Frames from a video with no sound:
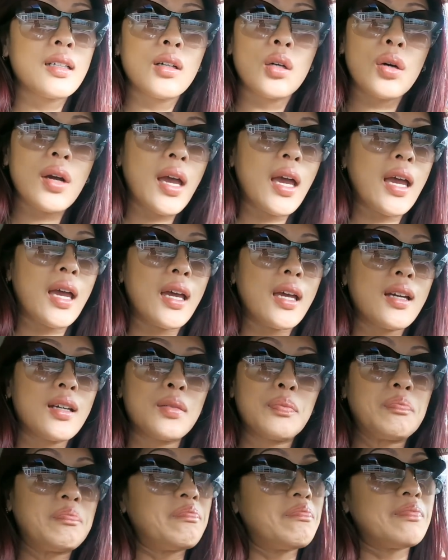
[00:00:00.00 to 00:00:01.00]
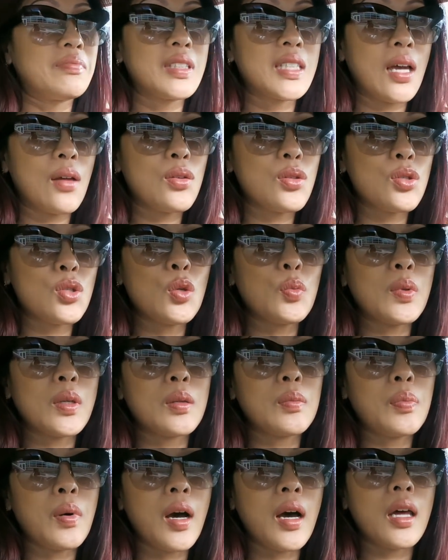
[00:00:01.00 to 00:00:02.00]
okay, sounds
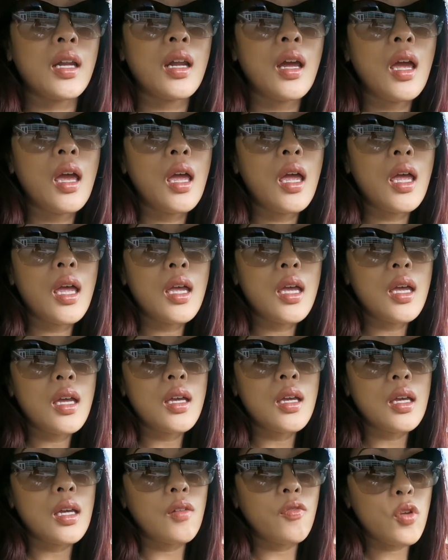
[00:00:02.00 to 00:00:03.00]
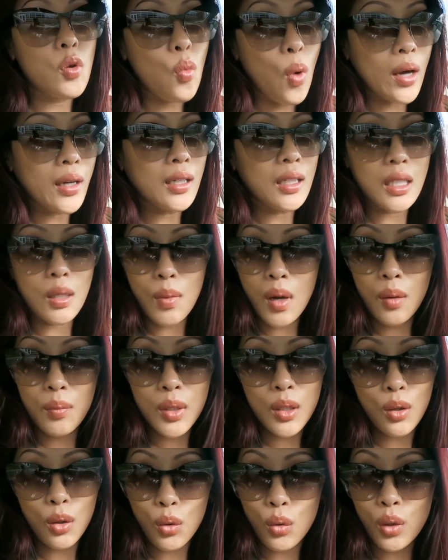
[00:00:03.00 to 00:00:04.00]
stupid, but if you want to email
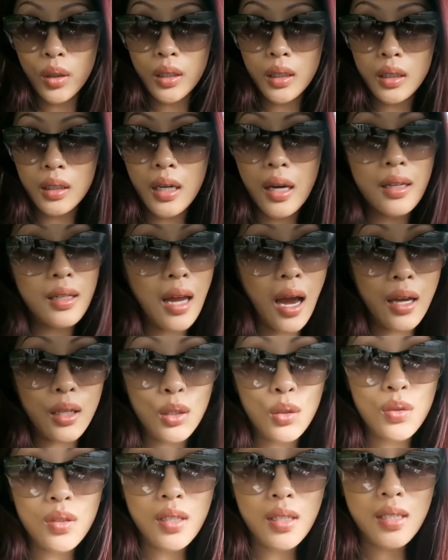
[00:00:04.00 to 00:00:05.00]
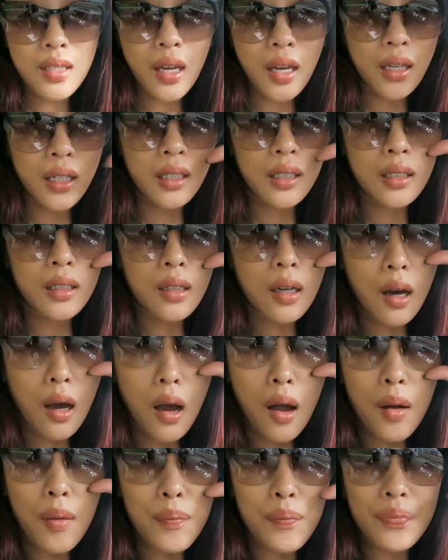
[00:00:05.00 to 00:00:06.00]
me your order and not use the site,
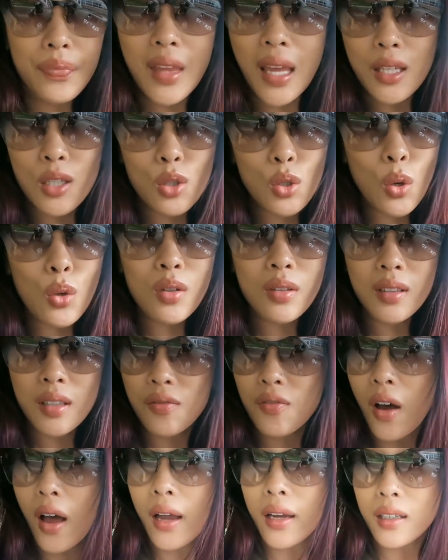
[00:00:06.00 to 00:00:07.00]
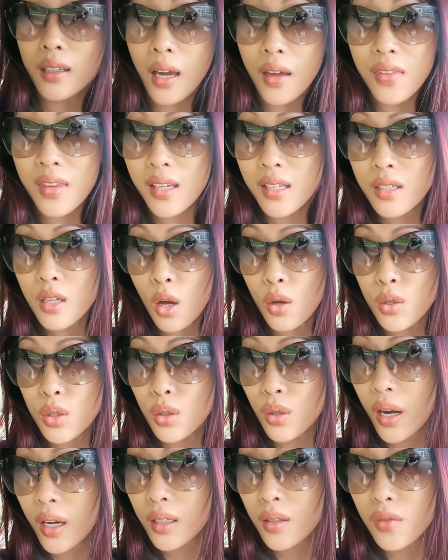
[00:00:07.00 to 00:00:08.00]
um, that's totally fine. I think it's
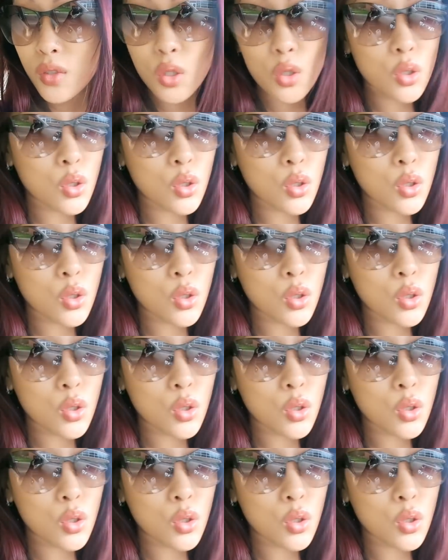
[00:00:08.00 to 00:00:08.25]
also kind of